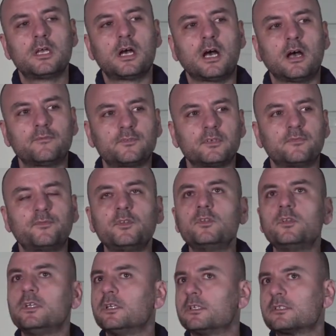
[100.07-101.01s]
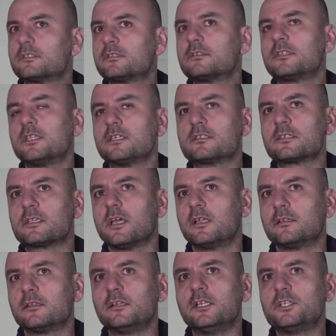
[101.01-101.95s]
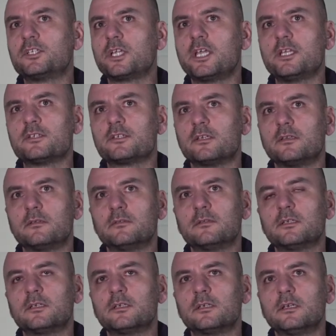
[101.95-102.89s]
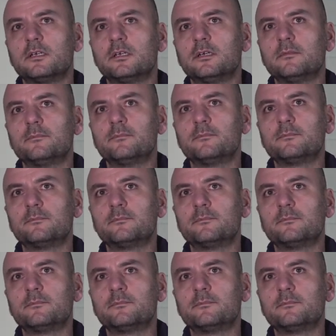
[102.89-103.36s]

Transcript: after a few years, things got really changed and um,